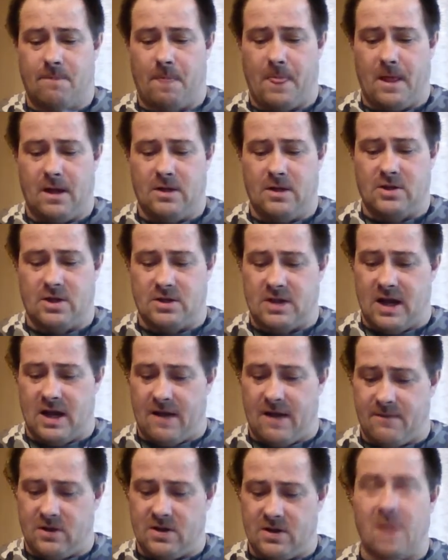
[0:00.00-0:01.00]
It's just
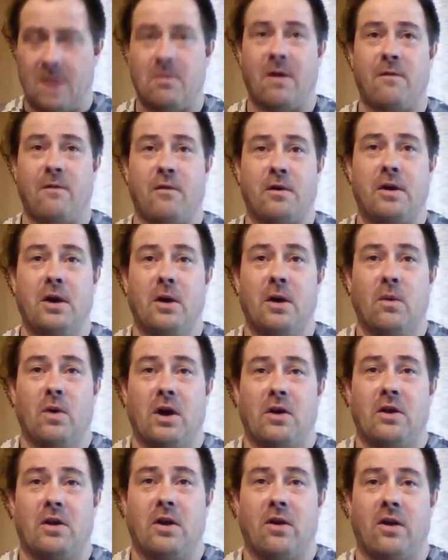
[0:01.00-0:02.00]
half the time I forget
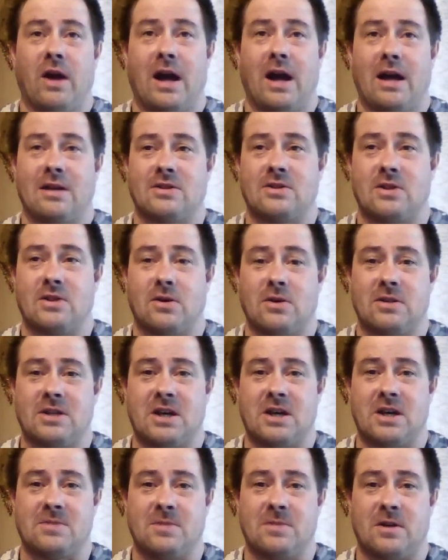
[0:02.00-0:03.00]
where they're at, so it
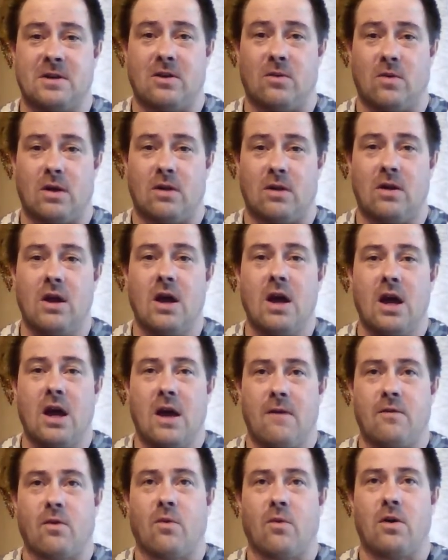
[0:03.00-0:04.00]
takes me a little while.
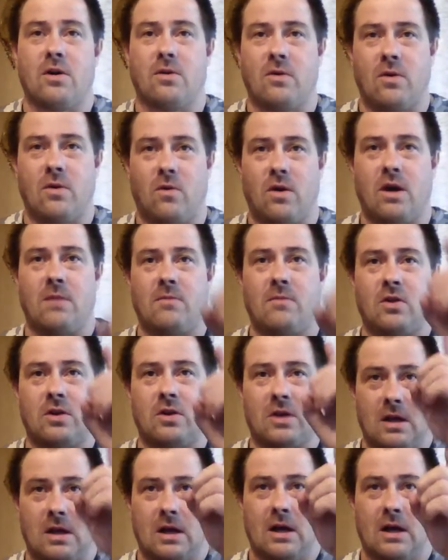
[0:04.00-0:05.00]
If you're wondering why I'm
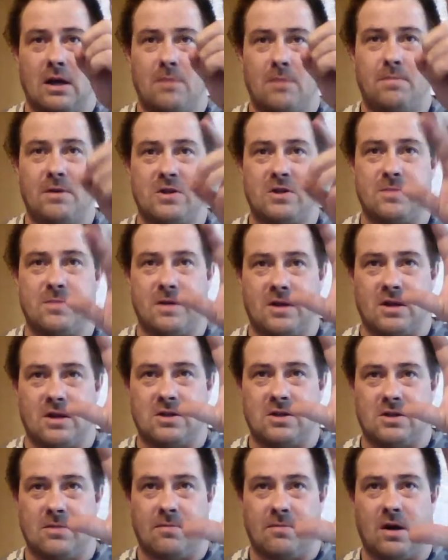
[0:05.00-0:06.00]
looking up, it's
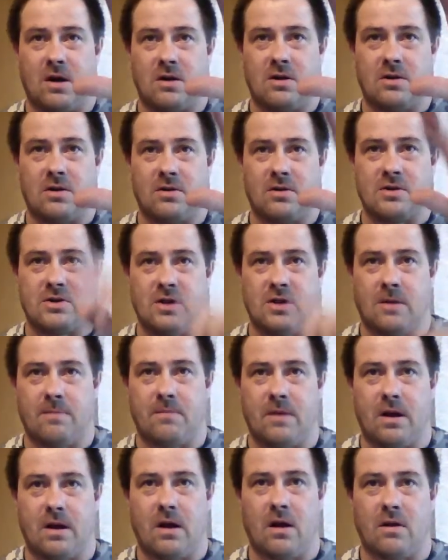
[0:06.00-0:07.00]
because the monitor is up
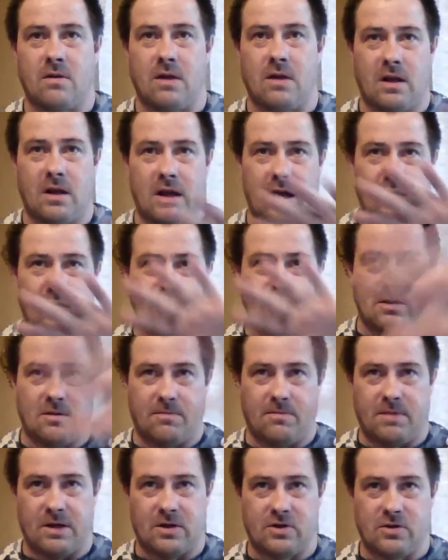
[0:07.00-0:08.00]
there that has the
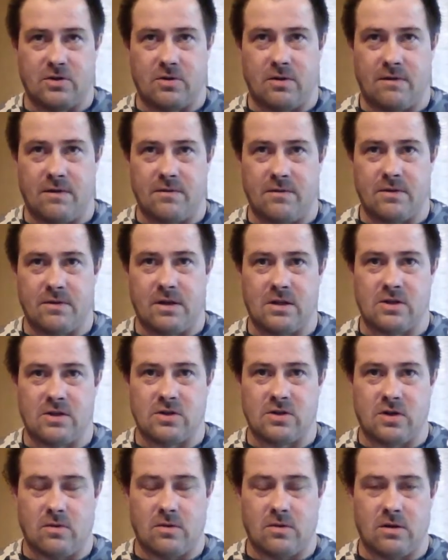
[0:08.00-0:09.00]
picture of everything that's
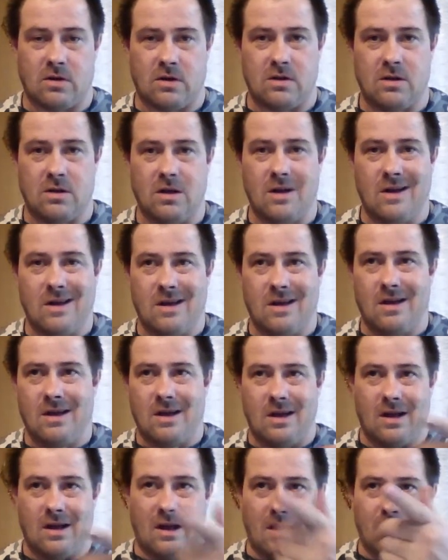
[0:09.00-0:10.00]
going on,
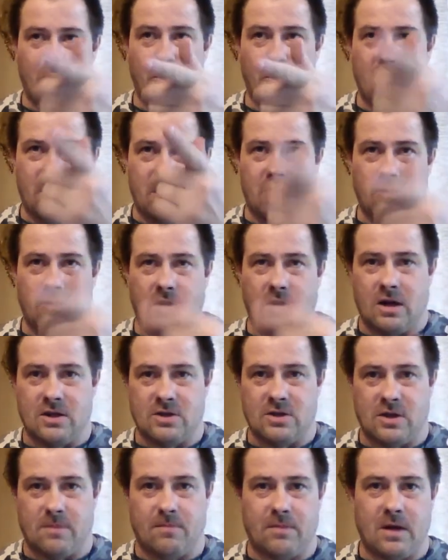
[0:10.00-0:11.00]
and I'm reading you
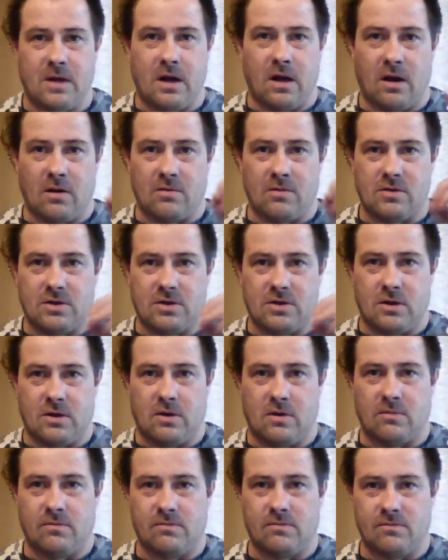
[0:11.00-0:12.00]
guys up there.
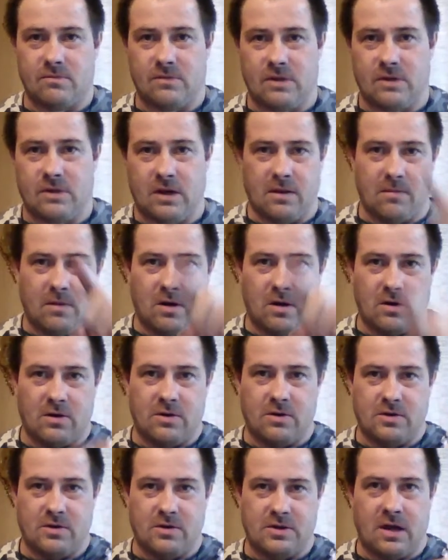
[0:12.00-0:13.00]
So yeah, the
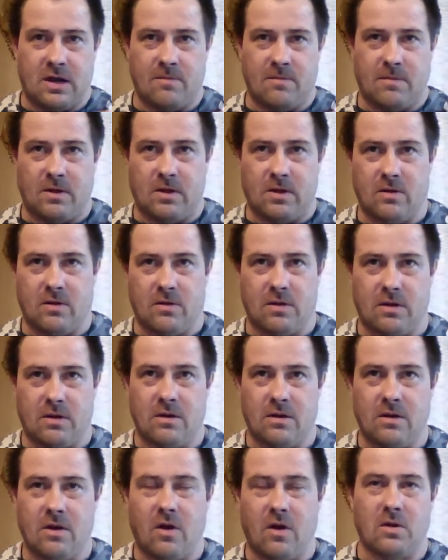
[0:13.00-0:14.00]
monitor's down below
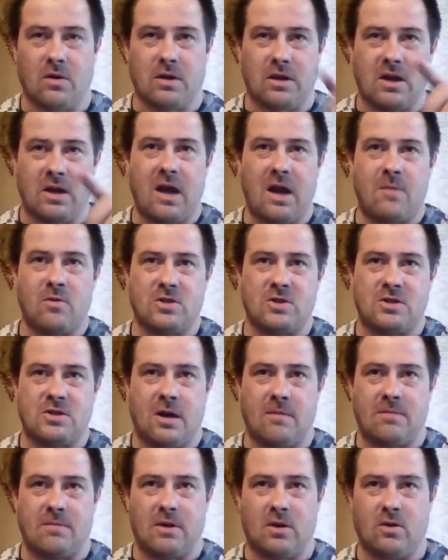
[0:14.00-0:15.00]
the camera's
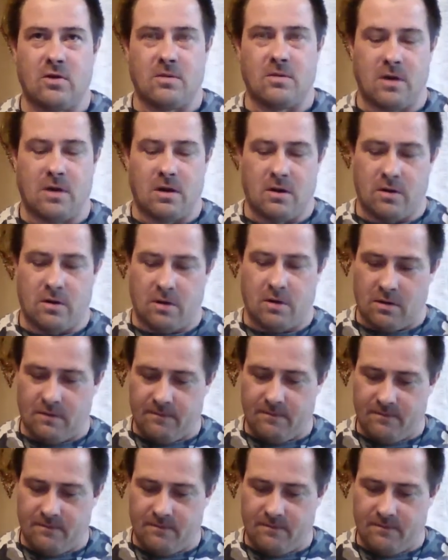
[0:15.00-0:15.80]
down below the monitor.